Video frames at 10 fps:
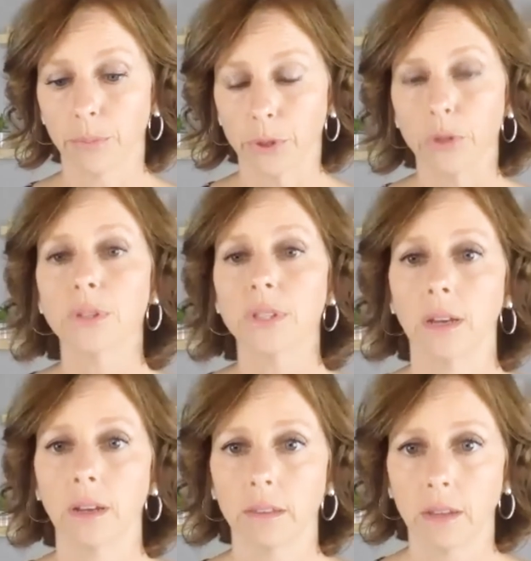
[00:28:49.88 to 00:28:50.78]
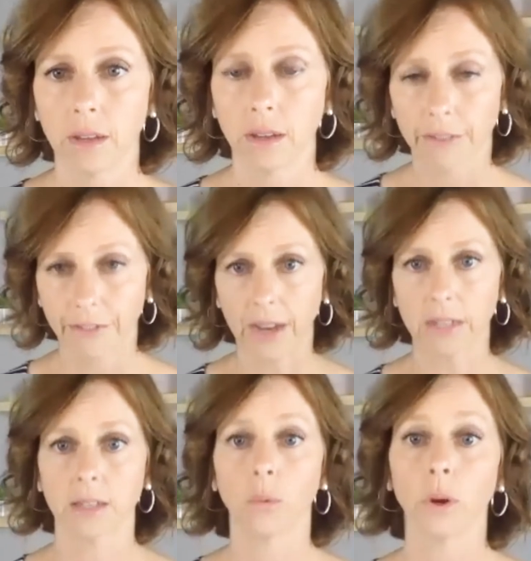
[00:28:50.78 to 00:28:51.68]
producing the
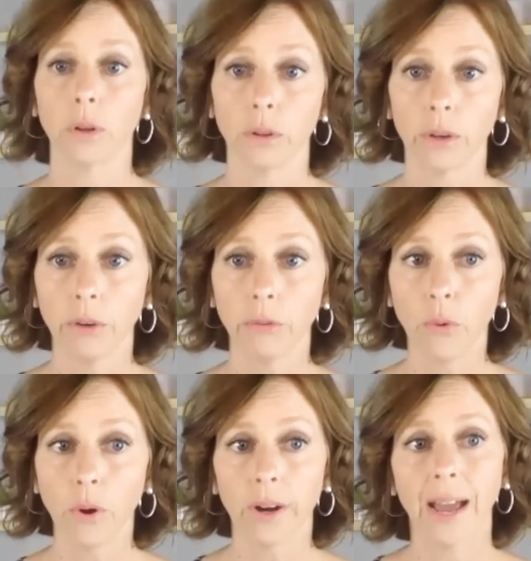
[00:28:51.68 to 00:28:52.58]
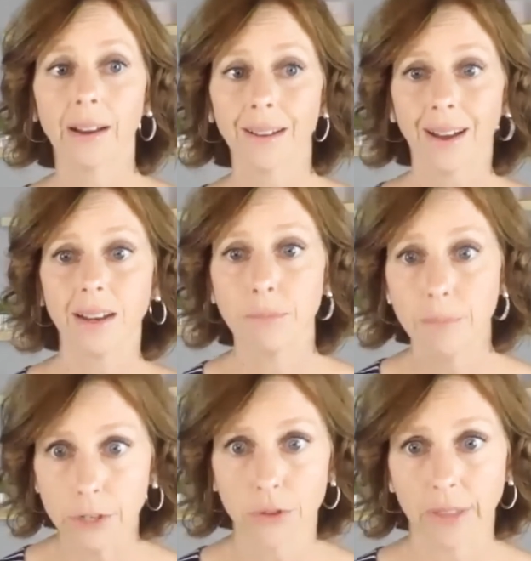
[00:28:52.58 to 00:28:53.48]
effects that we're looking for, and how to kind of
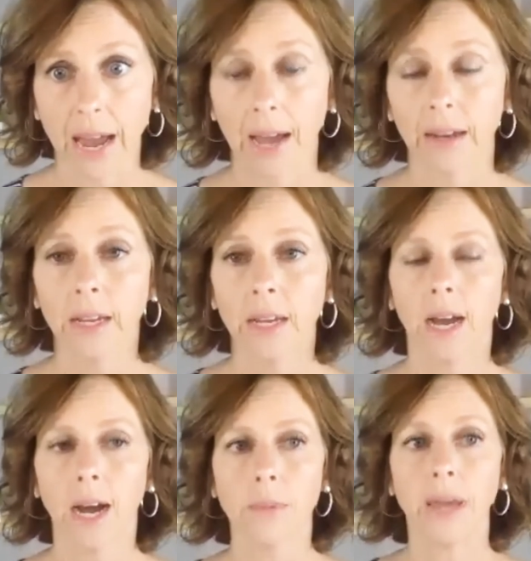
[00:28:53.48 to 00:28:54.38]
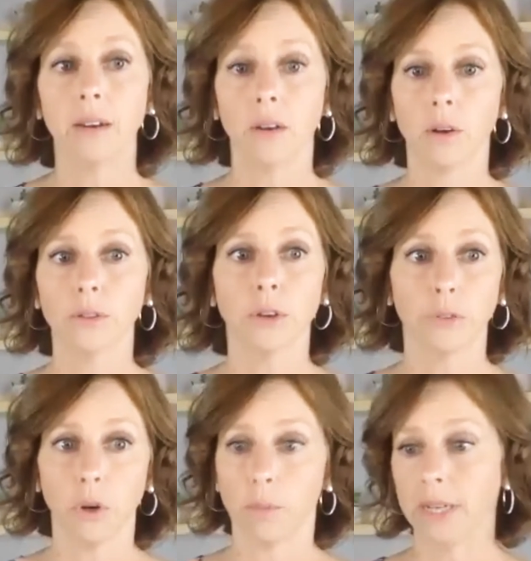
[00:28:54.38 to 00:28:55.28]
measure that. And also, if
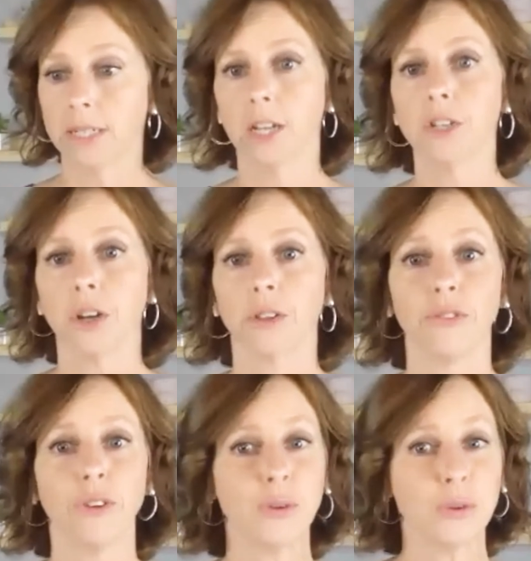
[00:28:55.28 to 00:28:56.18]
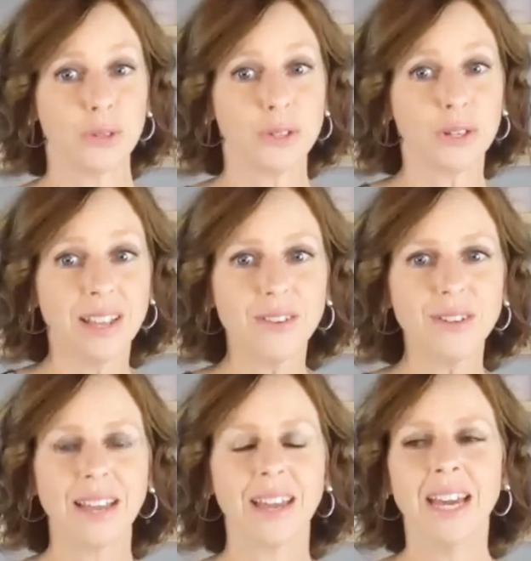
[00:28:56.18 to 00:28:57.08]
you don't mind touching on the fecal cortisol
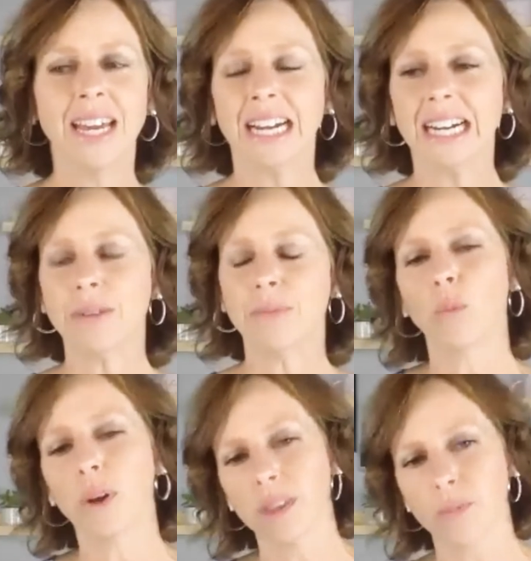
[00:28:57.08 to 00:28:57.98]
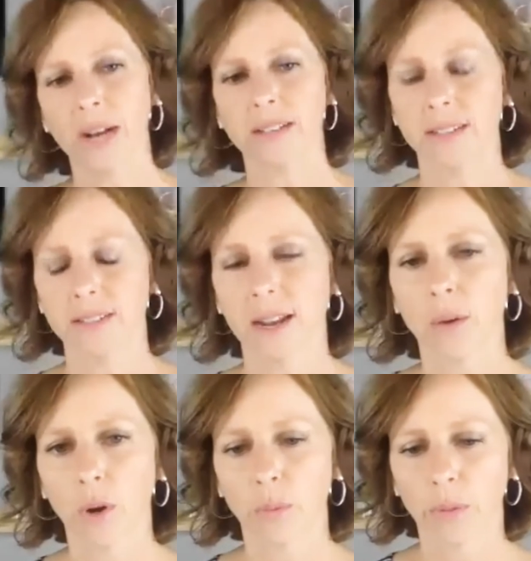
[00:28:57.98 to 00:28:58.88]
level, like in one of the practices that I
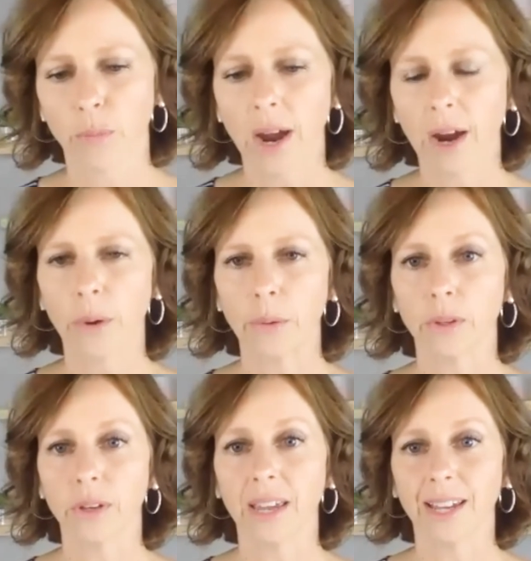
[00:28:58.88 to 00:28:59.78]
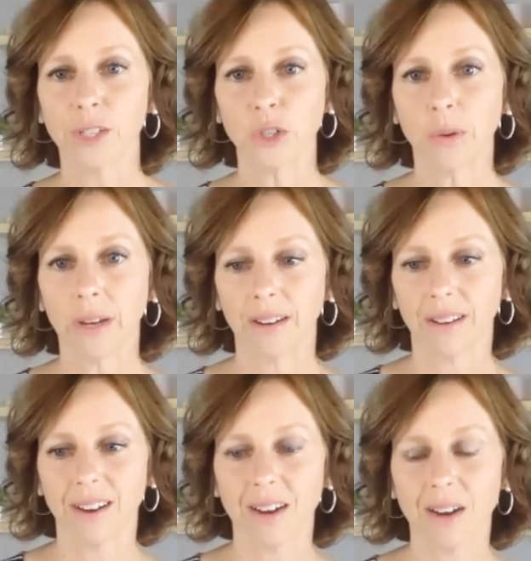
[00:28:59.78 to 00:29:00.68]
worked with prior, we were looking at doing